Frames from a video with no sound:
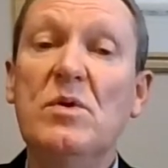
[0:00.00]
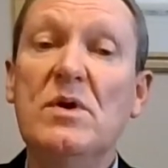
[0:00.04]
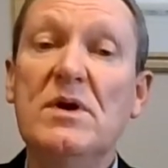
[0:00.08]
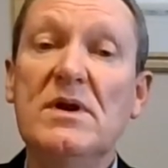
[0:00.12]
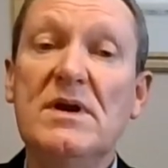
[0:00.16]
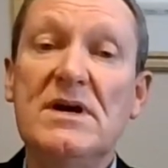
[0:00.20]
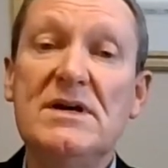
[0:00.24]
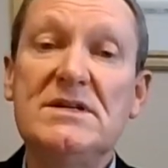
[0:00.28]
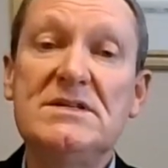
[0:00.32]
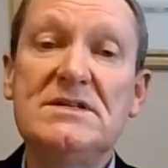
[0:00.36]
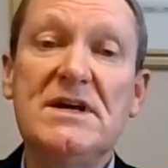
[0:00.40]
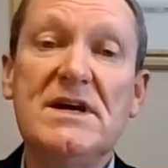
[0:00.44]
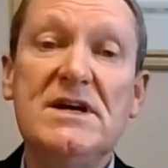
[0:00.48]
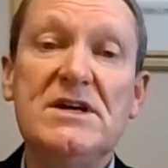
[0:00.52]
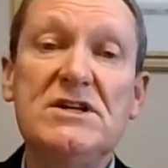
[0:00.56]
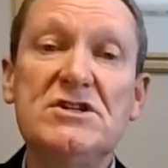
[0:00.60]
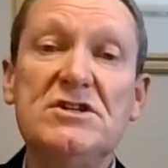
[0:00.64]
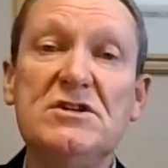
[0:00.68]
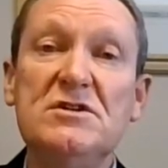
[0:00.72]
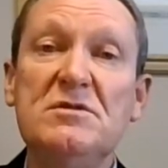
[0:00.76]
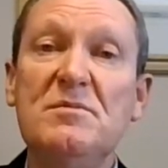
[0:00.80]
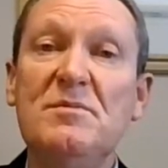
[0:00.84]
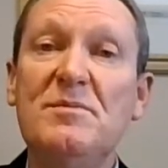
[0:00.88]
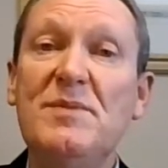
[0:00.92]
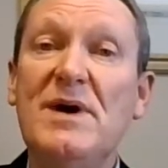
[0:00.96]

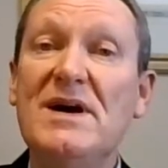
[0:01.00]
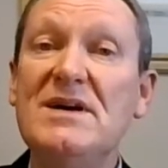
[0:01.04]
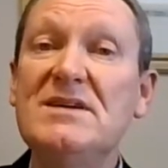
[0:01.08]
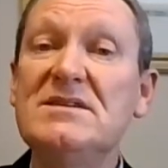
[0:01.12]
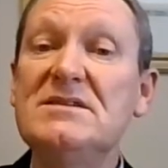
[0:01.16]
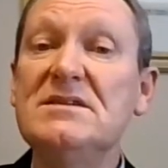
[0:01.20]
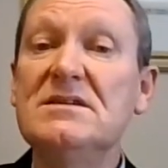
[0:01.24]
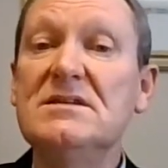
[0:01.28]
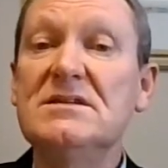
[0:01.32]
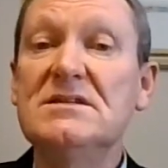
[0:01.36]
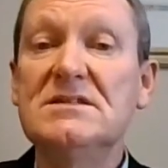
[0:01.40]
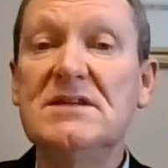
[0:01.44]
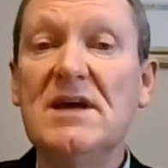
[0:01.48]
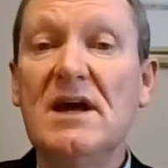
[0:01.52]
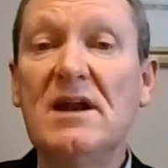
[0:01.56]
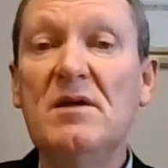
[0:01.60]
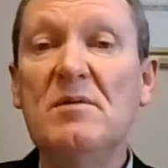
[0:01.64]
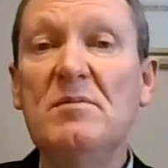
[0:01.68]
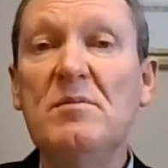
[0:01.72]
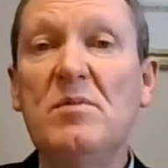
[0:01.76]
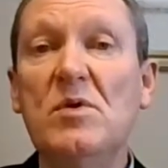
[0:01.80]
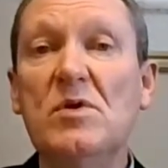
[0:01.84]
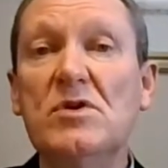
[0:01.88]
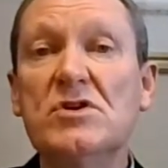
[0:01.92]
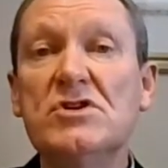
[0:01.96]
organization based in
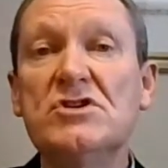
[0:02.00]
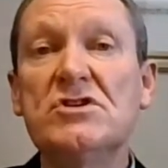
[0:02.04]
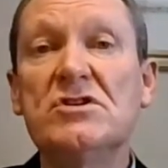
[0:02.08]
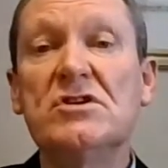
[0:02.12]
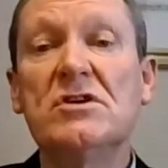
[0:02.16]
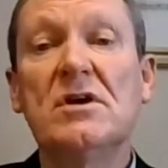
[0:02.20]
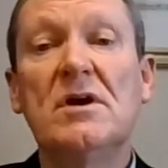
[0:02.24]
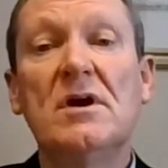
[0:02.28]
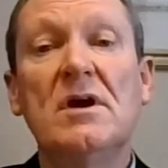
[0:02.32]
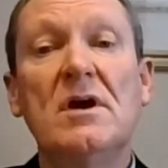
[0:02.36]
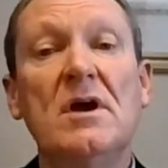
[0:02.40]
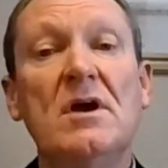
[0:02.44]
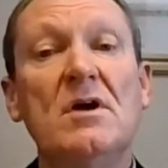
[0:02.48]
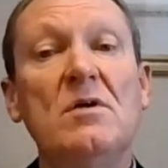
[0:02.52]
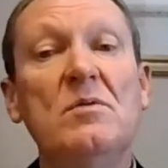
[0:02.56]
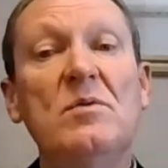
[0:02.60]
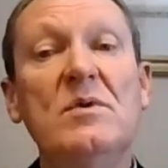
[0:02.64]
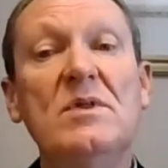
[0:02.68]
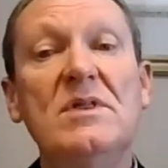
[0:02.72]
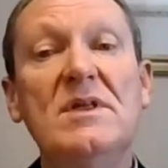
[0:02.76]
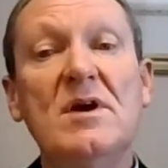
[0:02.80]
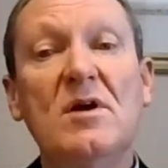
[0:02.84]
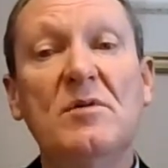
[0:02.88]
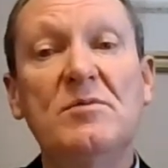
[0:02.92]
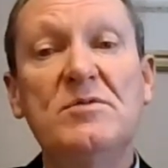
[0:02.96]
Stellenbosch
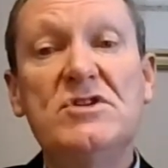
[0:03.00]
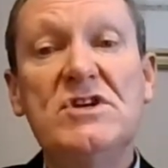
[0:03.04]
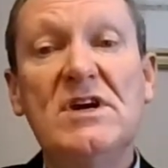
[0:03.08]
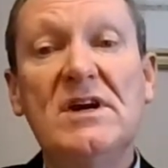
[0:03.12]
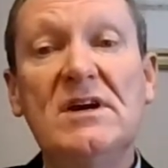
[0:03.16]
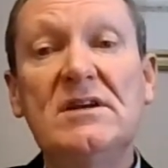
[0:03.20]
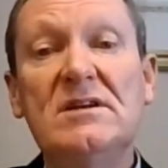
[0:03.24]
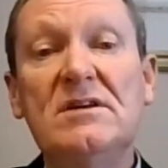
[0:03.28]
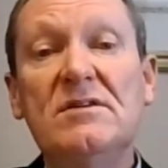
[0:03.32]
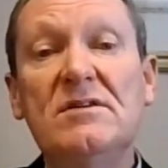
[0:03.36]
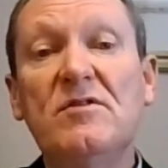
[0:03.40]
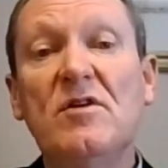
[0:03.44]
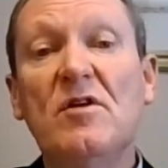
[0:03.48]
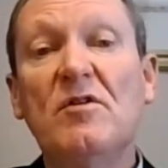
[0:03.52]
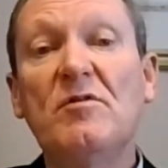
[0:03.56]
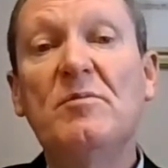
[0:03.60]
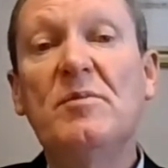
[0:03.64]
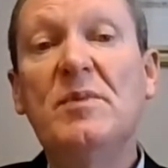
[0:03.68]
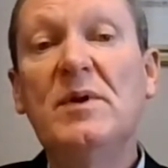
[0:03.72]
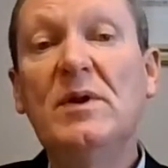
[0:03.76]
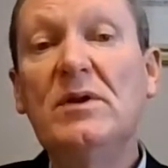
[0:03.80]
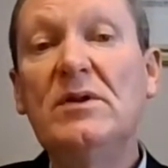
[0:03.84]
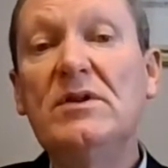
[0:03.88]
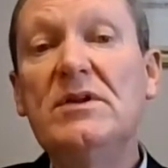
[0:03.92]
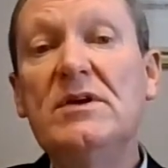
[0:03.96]
with the objective
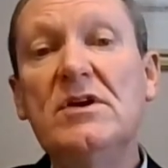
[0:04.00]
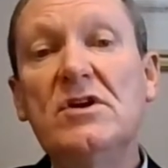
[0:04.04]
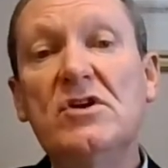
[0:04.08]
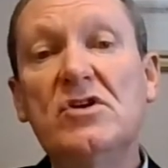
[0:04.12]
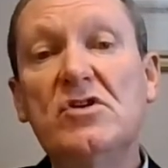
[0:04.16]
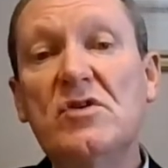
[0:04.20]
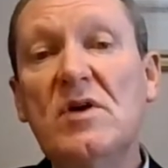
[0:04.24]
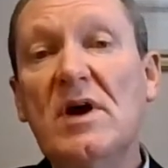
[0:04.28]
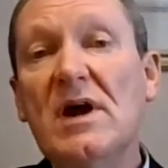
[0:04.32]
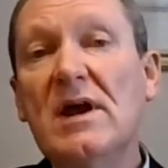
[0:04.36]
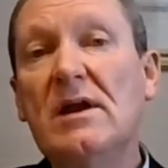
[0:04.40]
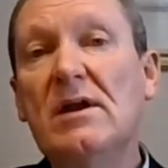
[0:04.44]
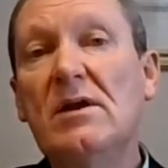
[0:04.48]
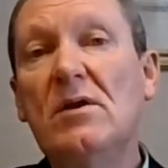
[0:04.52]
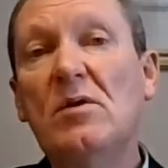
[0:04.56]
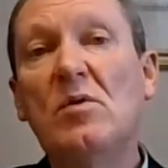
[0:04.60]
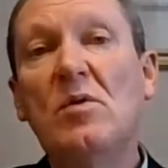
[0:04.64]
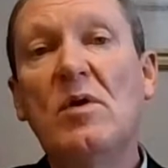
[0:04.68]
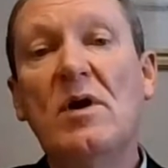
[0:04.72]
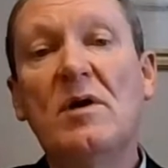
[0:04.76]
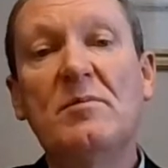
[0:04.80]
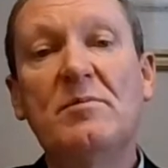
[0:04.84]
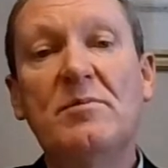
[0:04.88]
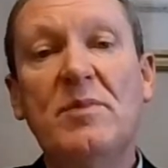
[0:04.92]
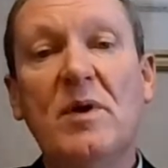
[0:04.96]
of building trade
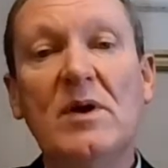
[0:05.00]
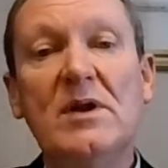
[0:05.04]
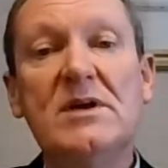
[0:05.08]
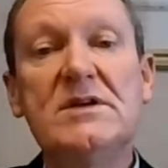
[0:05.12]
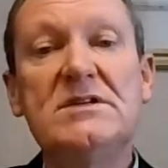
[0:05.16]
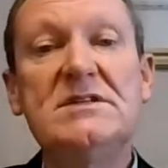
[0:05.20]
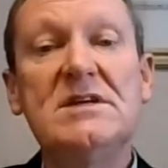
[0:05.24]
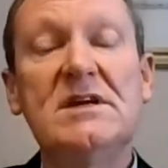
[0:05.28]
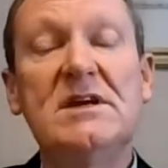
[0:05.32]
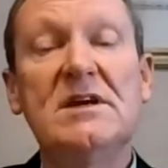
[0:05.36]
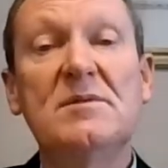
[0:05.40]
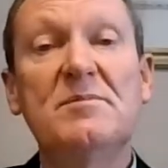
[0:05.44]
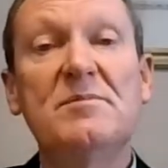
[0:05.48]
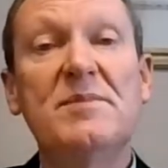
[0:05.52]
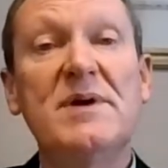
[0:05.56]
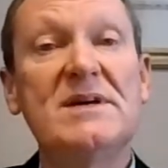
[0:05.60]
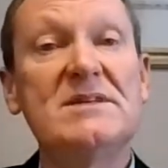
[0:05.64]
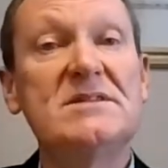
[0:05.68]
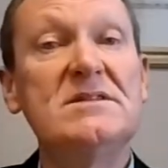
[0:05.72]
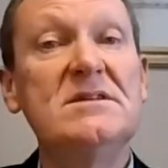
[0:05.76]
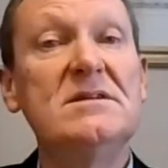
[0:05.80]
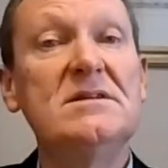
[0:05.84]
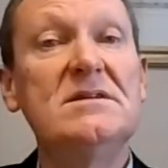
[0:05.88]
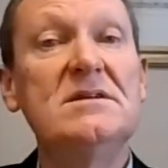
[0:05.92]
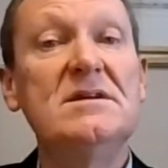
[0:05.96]
law and policy
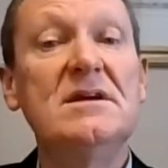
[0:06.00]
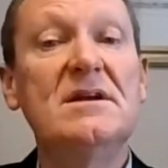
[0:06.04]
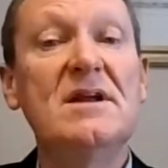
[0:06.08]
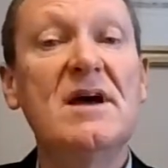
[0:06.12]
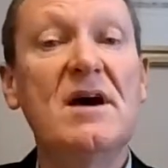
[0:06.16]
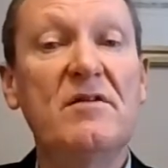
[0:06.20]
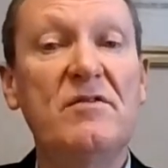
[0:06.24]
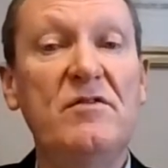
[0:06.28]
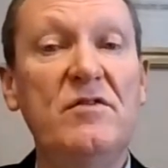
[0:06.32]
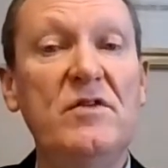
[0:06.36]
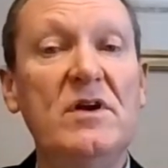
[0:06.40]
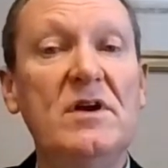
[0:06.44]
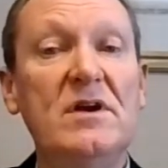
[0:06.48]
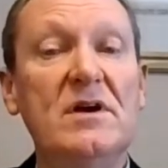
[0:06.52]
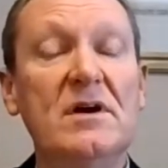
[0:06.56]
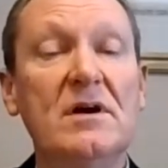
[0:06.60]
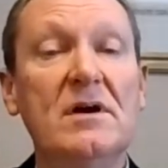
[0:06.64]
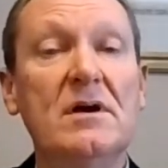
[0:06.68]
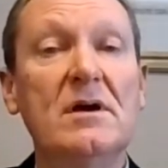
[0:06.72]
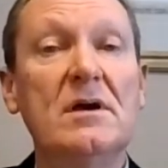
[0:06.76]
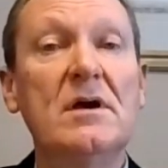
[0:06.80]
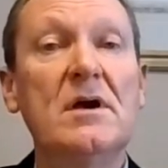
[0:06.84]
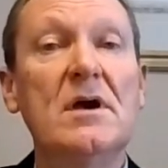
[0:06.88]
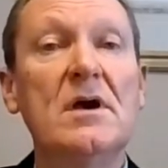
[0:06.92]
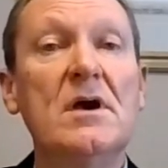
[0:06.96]
capacity in Africa.